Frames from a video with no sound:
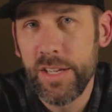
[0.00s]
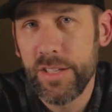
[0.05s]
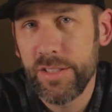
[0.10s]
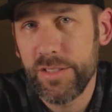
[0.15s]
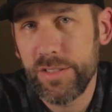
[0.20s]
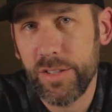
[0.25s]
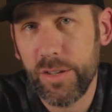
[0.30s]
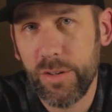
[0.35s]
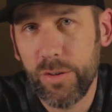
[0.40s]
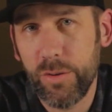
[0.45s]

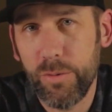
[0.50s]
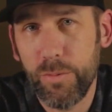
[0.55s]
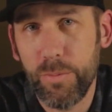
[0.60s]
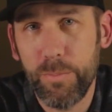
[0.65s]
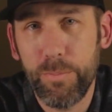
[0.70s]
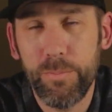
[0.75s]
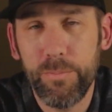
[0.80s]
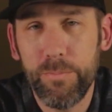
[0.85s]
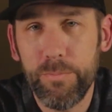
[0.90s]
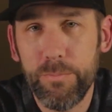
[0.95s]
So
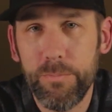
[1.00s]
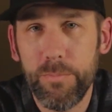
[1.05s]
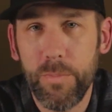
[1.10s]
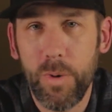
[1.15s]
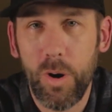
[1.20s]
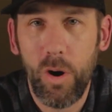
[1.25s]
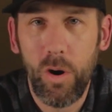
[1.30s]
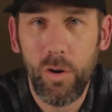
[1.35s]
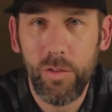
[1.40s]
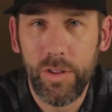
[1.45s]

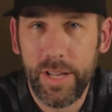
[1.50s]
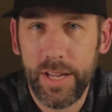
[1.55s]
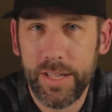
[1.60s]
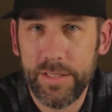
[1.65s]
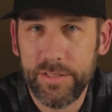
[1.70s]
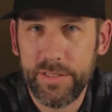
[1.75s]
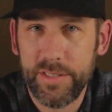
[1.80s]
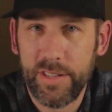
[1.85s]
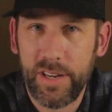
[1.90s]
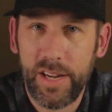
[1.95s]
all the
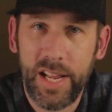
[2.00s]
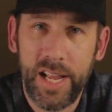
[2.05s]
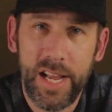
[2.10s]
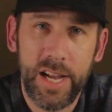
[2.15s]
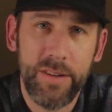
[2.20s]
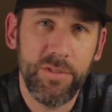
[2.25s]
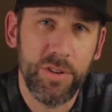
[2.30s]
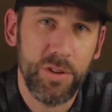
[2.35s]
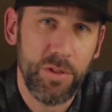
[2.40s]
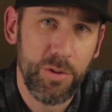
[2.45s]
guns that I
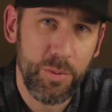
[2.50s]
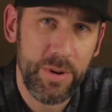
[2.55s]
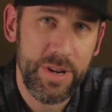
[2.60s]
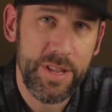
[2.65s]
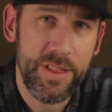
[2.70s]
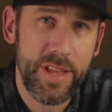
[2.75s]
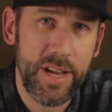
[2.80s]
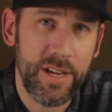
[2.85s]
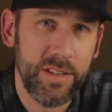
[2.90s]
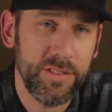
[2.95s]
have are
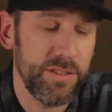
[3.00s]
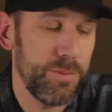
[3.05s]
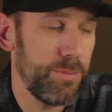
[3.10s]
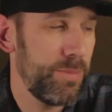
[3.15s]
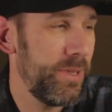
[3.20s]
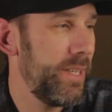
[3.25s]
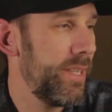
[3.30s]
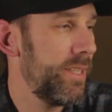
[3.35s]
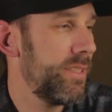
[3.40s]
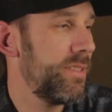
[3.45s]
3000
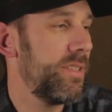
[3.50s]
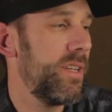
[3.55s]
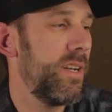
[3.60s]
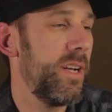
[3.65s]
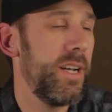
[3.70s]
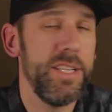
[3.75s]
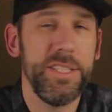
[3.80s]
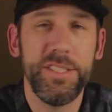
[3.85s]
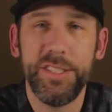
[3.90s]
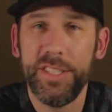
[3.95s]
PSI.